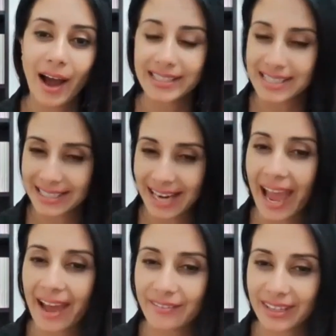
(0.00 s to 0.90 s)
I didn't
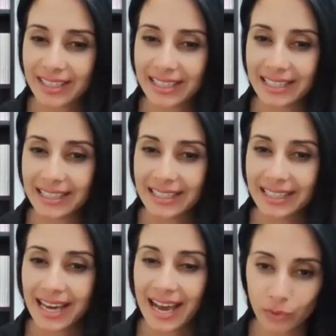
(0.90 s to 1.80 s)
have any
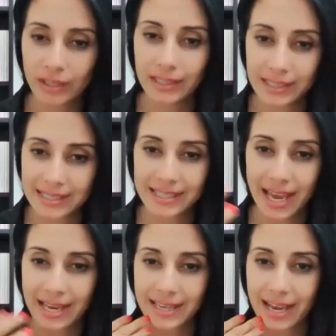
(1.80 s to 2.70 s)
really
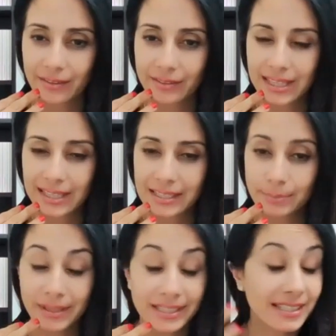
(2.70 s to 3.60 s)
standout things,
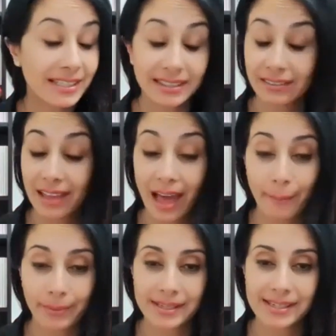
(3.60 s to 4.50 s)
but it still
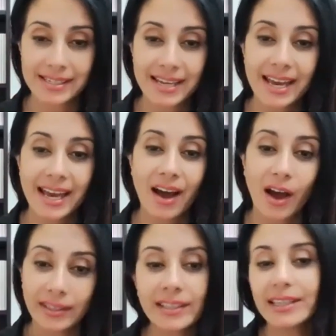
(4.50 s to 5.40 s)
happened.
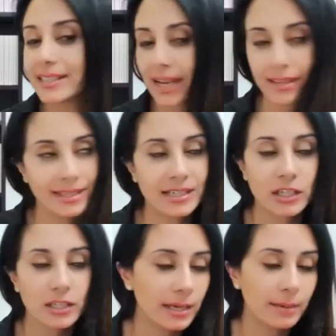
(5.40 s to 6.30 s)
It does.
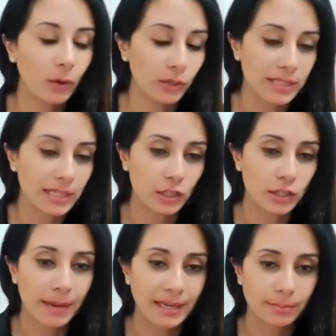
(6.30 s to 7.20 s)
It honestly
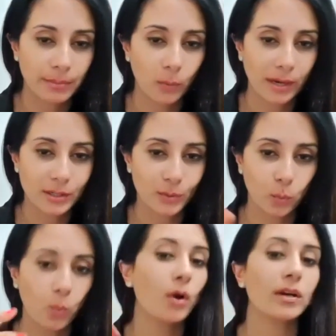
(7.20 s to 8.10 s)
just makes me wonder
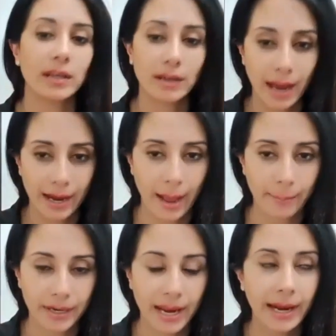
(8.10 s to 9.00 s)
what had
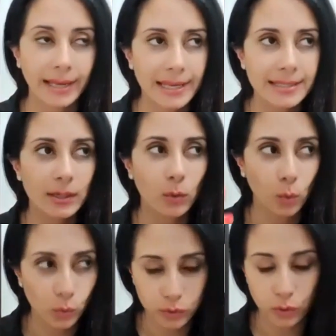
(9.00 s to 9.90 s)
happened. And I guess it
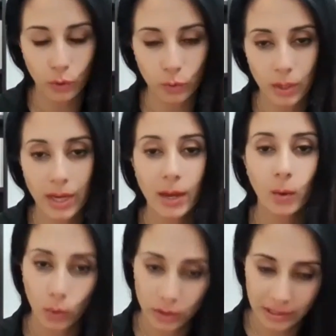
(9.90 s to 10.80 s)
also,
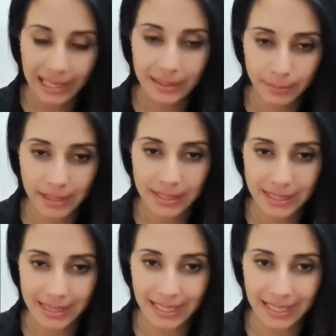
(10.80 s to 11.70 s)
what led me to
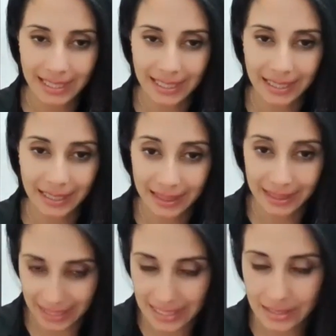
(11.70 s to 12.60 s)
thinking
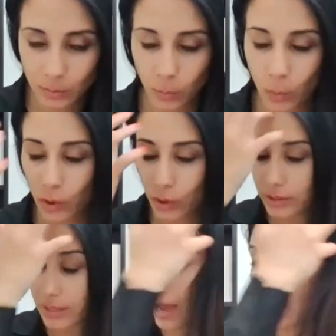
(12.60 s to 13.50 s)
this
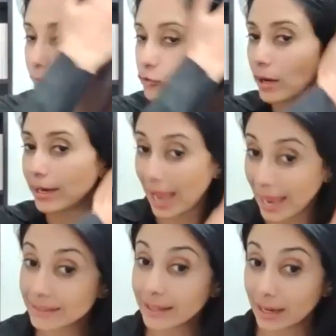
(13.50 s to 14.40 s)
was after I'd
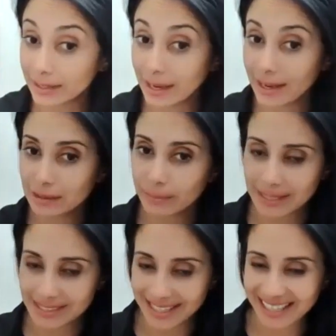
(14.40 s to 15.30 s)
had Kayan, my
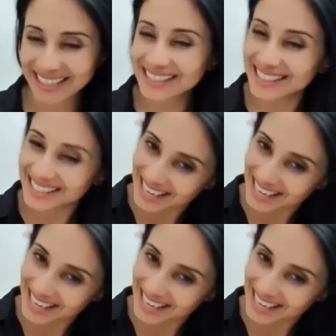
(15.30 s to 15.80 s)
second,